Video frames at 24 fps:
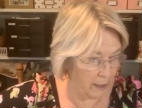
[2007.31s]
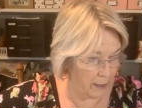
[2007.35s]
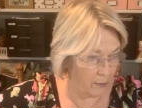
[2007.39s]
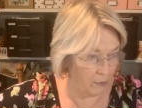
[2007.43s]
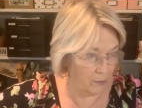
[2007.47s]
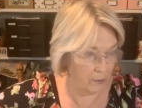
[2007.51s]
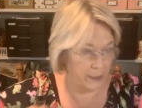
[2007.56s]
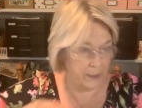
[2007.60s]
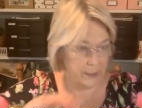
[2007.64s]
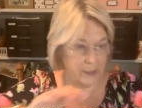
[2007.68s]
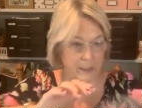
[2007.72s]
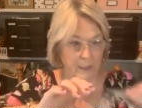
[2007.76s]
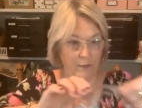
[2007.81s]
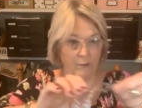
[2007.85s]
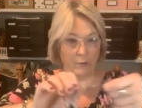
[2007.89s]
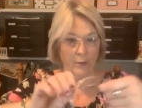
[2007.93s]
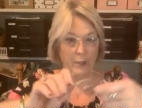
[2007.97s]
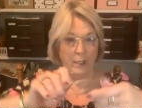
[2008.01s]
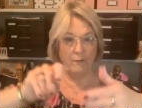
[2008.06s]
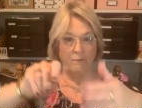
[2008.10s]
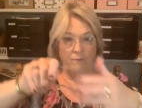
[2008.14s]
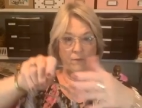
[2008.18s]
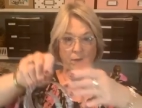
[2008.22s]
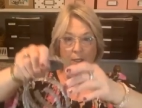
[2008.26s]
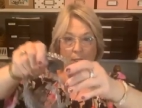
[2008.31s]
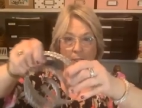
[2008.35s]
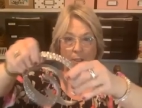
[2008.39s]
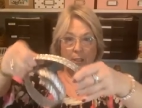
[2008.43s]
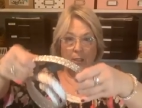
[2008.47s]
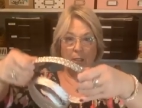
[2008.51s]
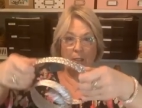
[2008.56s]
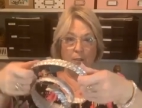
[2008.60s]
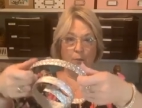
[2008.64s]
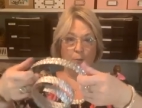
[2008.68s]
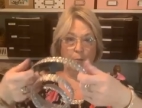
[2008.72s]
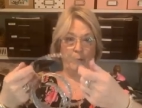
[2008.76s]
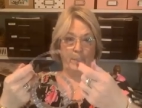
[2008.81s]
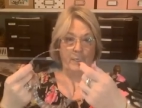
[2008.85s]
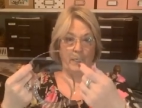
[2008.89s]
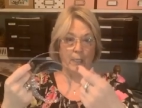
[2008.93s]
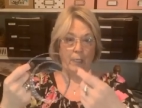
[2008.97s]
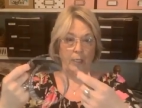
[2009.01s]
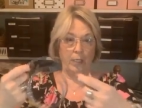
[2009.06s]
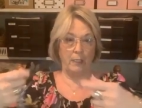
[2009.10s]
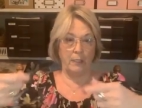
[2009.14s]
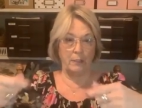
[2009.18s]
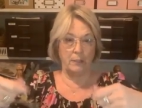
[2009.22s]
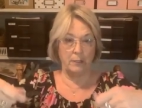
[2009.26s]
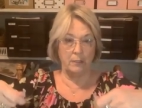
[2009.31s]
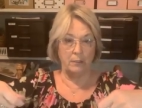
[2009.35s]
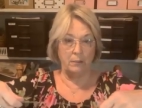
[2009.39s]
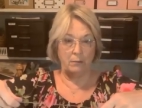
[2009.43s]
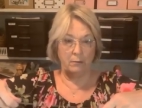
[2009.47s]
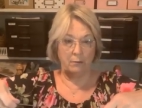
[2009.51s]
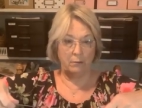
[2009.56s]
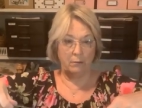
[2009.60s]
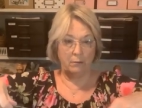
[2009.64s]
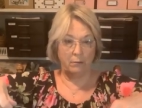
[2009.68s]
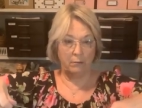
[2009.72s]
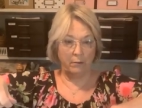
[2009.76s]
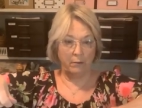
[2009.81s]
Now, let's see if we can find another piece.